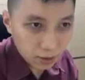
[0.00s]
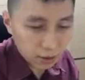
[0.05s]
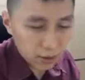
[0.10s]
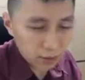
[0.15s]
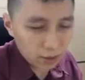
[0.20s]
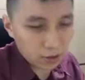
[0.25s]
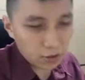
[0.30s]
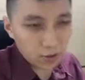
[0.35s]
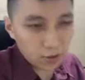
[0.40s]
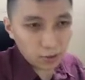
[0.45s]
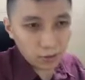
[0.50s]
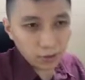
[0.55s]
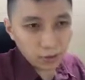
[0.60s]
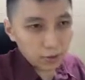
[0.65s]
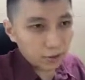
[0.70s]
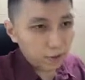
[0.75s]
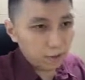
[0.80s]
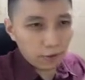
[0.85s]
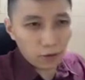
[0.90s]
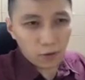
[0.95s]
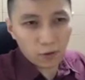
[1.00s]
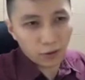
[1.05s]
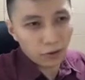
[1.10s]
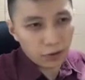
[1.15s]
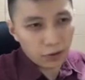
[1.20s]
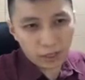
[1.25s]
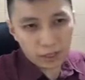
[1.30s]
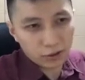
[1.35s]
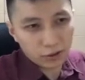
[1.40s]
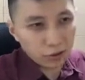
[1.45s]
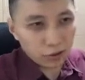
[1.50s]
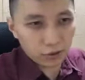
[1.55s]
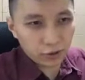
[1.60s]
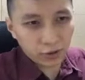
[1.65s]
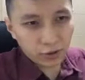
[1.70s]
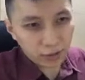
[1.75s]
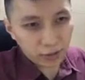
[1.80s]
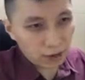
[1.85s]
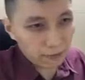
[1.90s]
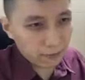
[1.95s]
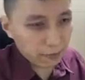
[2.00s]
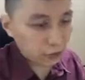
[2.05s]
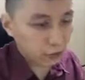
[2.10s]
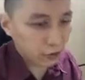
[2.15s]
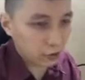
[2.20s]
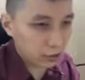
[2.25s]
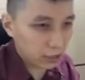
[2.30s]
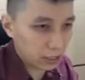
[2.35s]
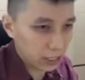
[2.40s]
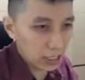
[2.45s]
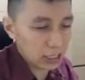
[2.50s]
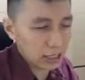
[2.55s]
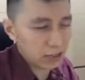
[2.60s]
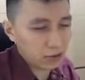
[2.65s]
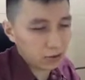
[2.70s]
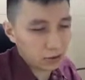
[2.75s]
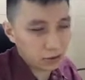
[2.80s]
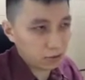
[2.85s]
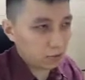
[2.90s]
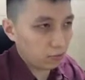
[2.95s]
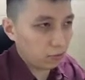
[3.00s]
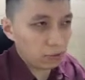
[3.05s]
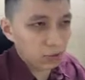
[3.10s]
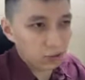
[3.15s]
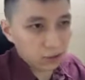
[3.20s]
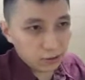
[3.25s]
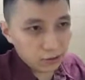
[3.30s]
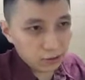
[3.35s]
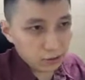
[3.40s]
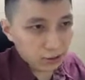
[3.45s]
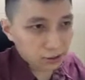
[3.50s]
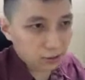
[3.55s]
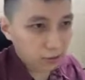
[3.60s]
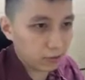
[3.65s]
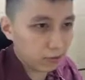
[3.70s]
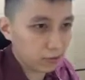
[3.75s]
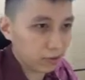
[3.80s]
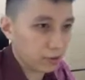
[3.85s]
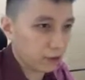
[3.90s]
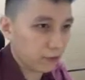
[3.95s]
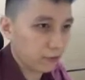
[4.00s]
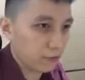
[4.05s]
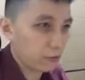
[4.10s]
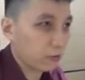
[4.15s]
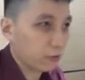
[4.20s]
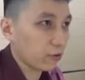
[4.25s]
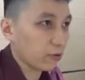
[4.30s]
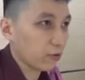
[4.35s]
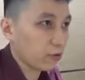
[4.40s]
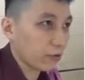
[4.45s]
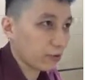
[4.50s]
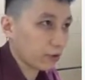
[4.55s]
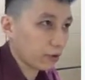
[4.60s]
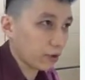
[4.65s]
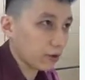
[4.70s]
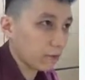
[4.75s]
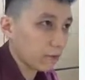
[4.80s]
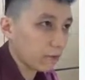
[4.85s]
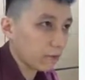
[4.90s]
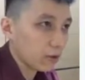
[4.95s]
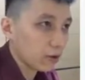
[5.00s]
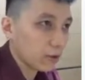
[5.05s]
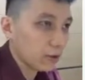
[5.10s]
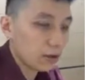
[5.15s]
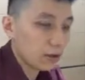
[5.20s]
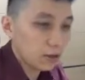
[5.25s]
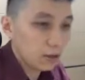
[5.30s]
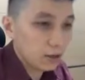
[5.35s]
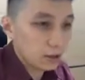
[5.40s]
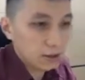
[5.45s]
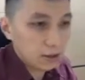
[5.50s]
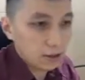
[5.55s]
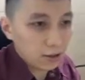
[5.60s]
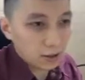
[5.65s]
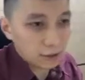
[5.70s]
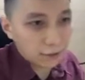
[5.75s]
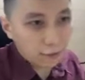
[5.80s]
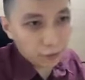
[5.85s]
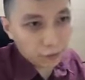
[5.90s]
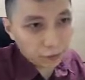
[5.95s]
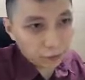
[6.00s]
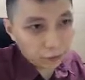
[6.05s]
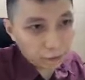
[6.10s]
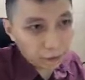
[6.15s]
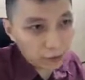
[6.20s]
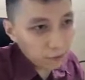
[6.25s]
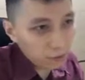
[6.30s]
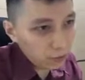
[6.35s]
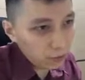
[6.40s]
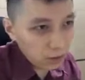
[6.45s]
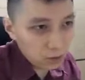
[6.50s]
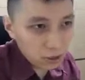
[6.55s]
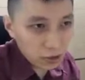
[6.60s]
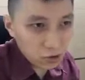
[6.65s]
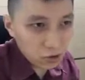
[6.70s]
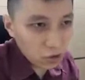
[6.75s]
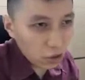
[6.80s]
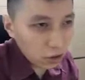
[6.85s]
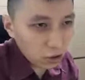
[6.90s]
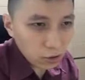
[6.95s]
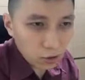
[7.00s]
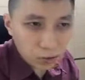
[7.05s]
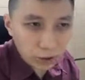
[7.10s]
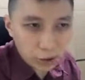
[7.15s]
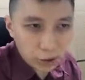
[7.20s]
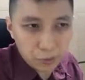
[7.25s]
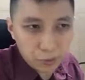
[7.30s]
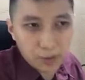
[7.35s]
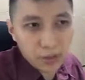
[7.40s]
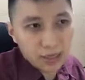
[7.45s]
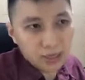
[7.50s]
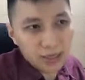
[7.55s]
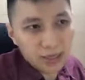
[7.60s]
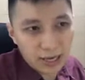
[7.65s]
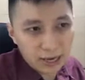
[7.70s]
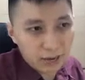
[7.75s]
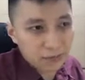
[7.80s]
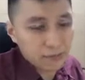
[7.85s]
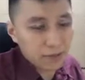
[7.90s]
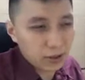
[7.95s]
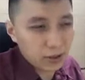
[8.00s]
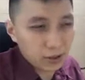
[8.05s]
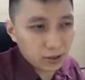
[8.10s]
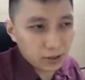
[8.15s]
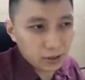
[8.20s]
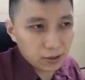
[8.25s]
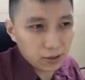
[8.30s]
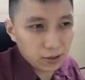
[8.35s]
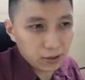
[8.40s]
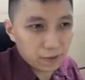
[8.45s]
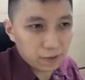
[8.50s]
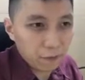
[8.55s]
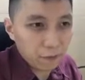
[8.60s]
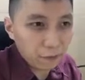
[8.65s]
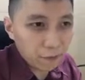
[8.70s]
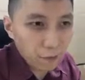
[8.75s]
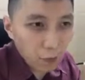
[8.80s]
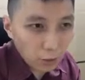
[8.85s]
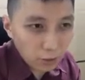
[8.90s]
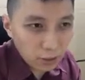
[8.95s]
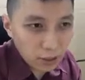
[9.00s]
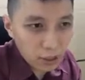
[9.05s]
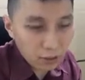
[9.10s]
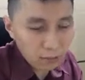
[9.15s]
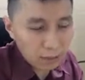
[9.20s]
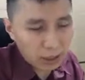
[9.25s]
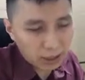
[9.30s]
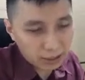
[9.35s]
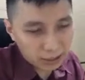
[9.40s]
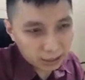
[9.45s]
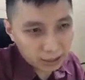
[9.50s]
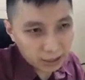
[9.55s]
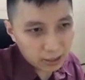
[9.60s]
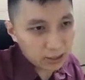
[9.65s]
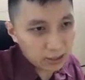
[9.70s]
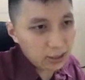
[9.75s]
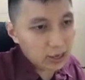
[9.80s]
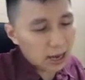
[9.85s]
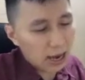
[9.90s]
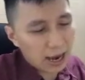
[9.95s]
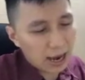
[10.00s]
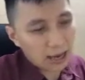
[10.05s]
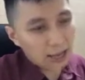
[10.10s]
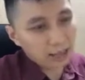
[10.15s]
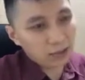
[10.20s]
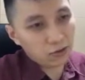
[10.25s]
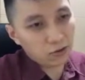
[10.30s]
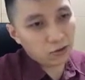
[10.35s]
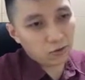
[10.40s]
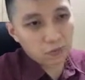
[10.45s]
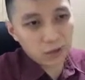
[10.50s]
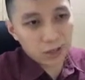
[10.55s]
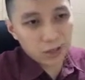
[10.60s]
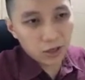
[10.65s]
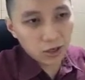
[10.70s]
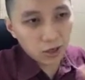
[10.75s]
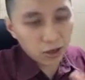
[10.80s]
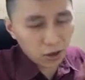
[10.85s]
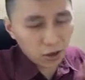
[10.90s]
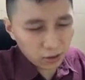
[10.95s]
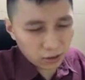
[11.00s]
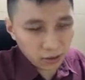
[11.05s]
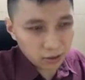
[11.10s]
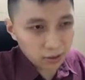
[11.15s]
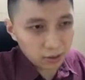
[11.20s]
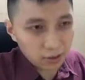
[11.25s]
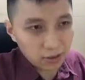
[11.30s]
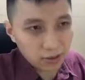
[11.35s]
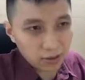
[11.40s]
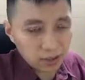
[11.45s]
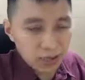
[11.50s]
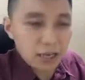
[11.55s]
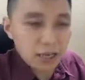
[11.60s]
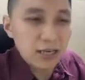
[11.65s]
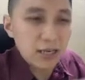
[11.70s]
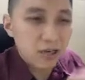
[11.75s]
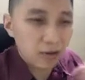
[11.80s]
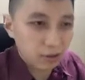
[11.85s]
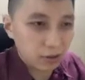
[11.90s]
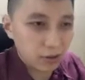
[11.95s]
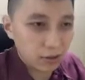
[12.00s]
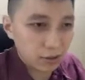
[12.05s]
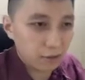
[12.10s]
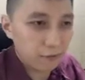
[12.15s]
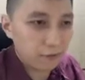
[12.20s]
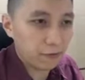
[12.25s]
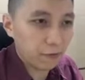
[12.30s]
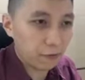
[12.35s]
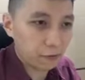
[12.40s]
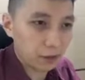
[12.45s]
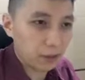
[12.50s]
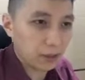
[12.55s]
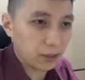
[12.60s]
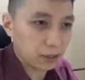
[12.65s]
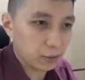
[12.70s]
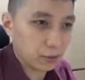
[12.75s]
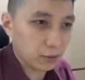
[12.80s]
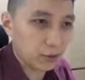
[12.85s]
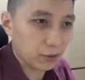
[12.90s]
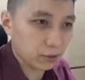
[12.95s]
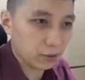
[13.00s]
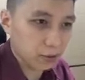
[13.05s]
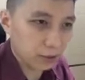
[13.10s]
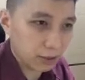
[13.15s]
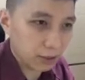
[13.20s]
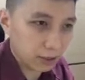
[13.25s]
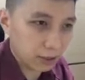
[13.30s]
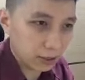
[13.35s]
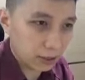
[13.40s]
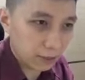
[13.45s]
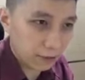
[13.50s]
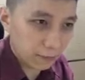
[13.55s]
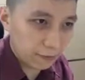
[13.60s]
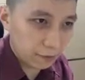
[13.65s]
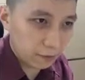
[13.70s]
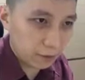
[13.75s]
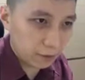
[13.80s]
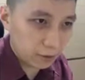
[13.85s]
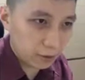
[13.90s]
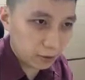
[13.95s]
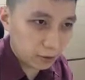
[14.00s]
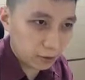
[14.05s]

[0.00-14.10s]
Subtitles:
it goes for a certain temperature T, or 1 degree Celsius if you want to think. Then for the thin one, it's not going to be the same, because the volume again has to be constant. The increase of volume has to be constant, and therefore